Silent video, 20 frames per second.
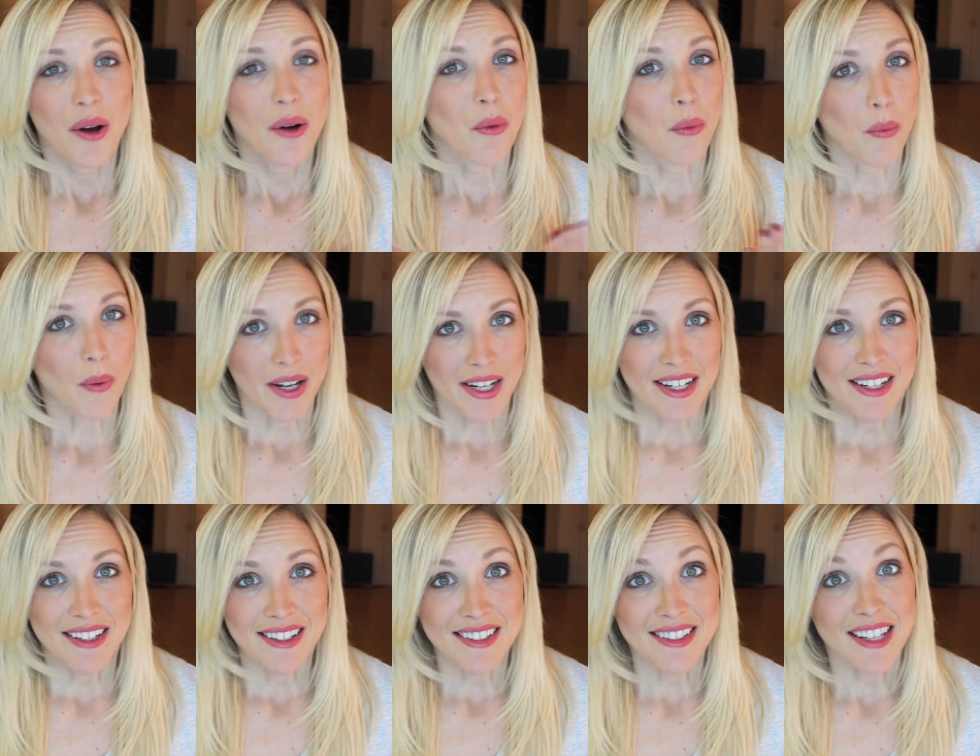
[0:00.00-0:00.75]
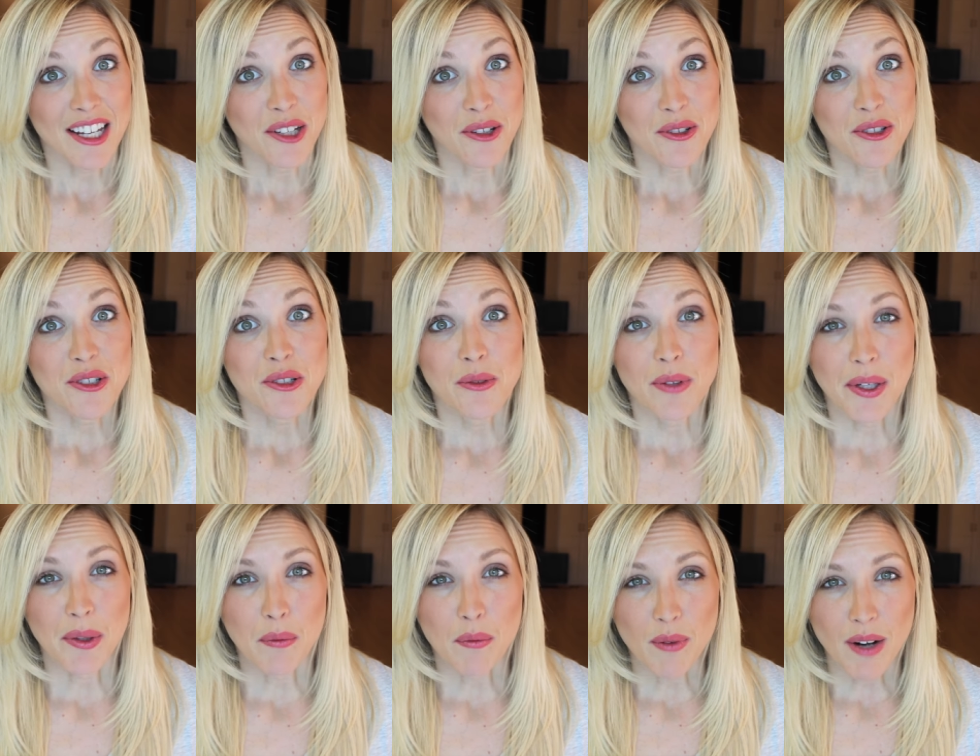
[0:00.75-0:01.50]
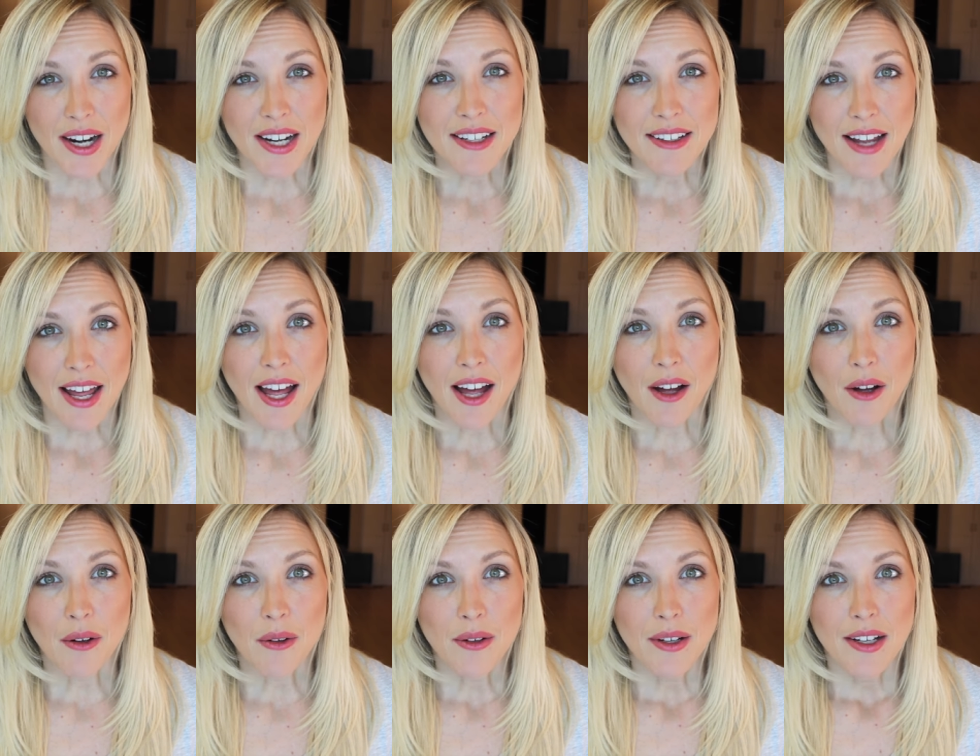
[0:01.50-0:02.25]
what it is that you're doing right
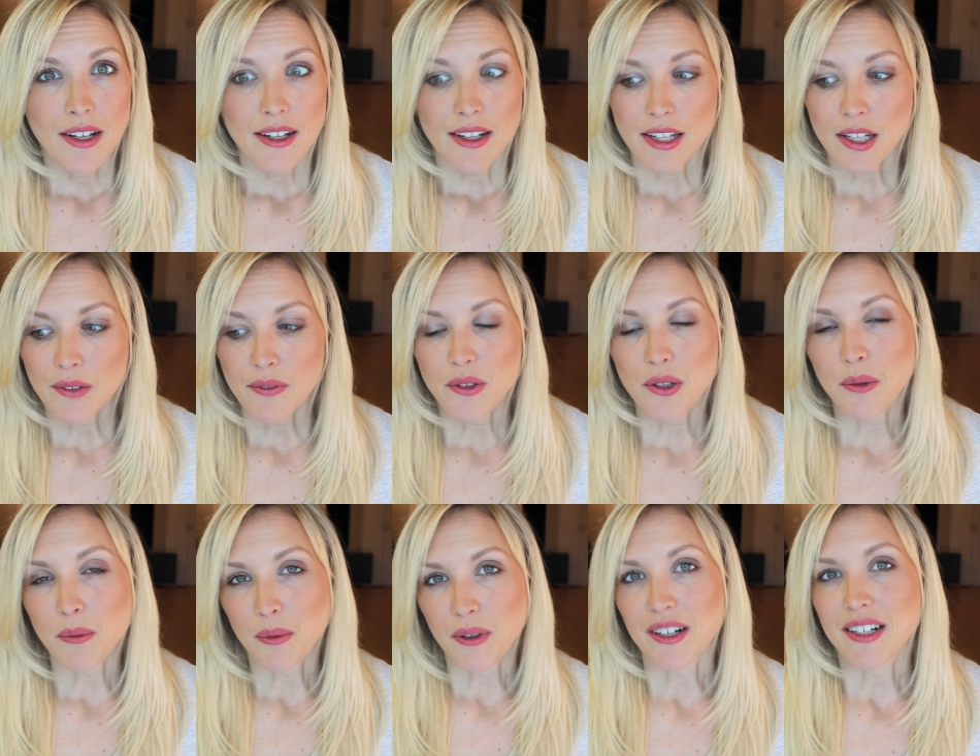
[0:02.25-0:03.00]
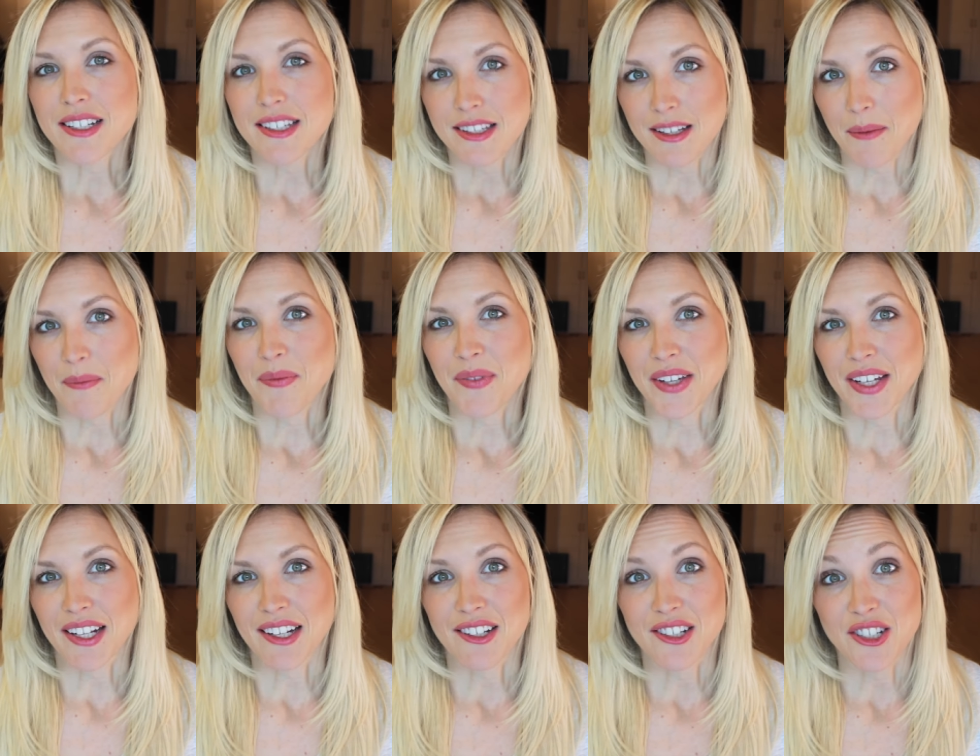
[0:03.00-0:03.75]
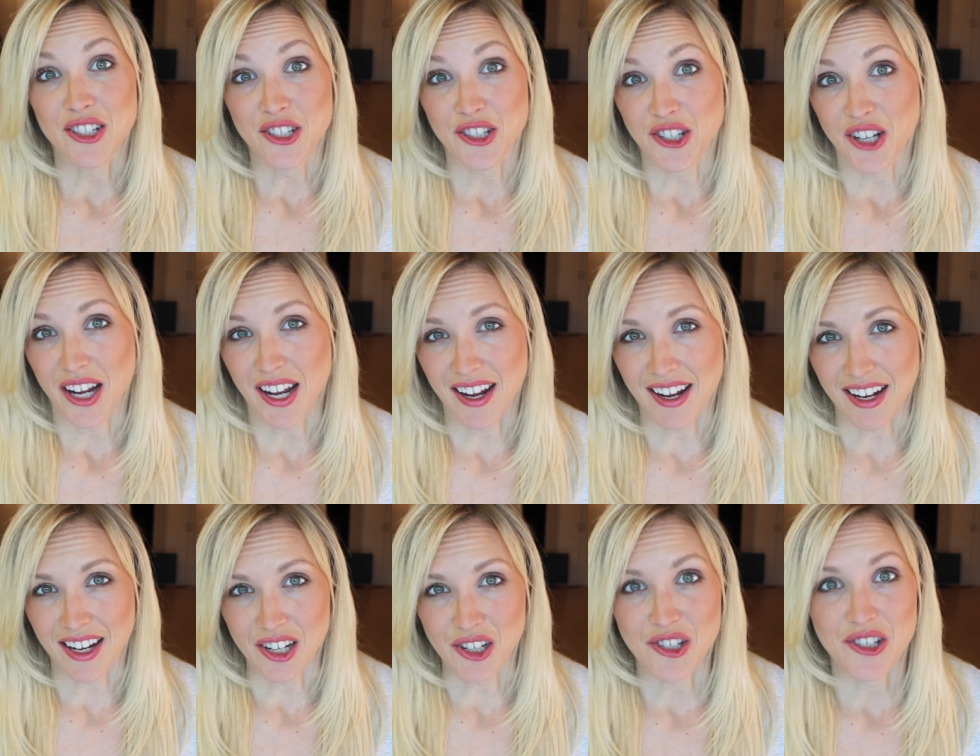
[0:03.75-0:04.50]
now if you want something to
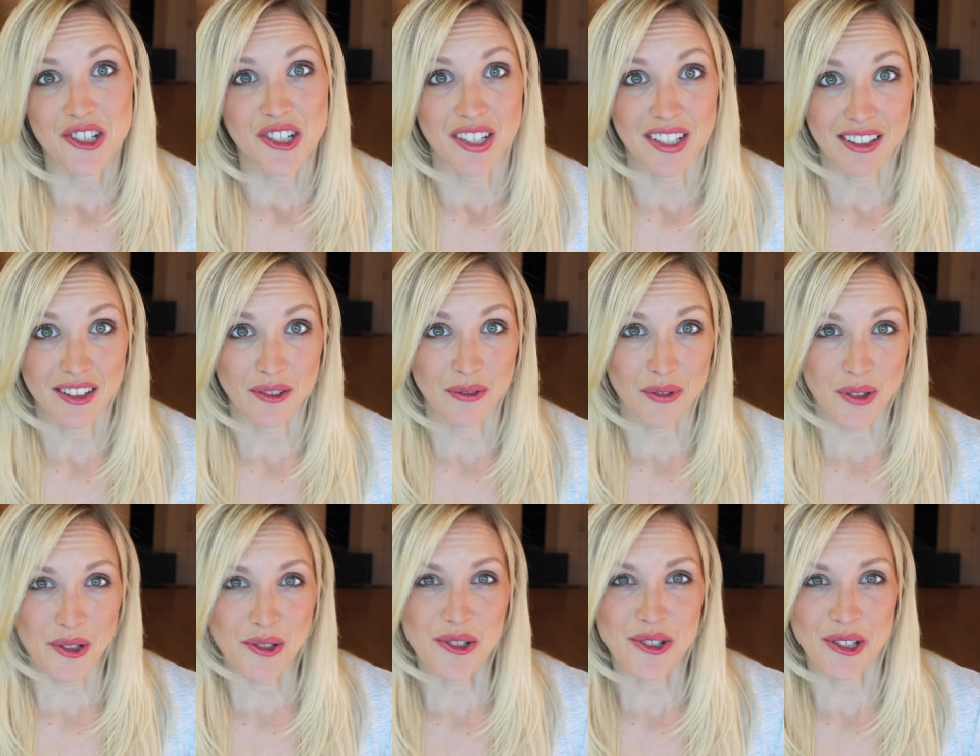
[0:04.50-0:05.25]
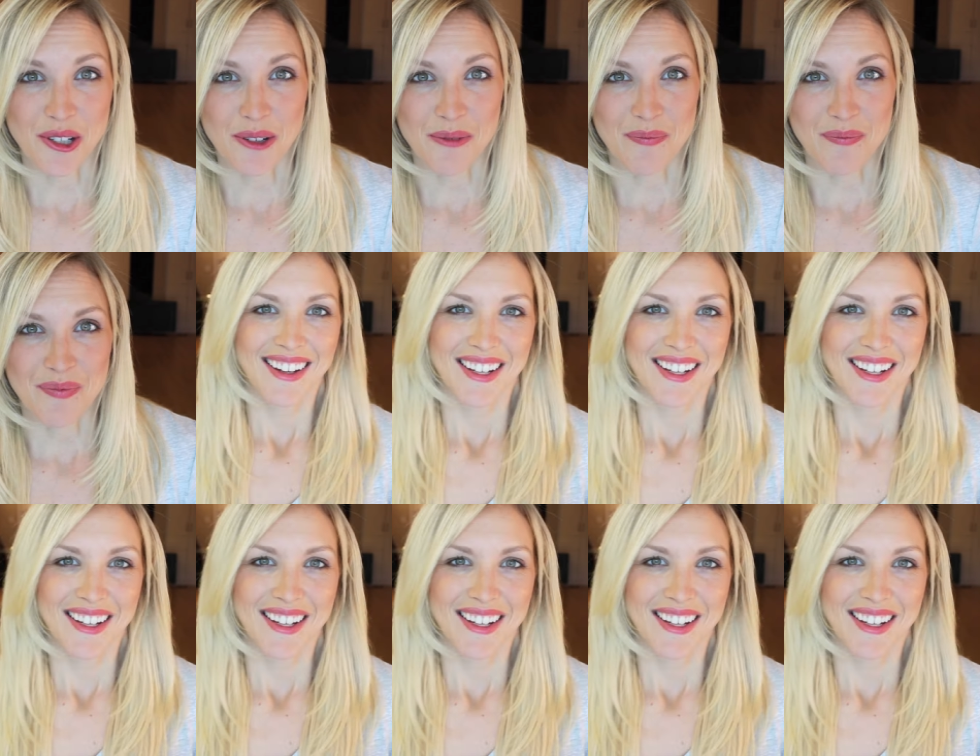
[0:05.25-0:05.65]
change in the future.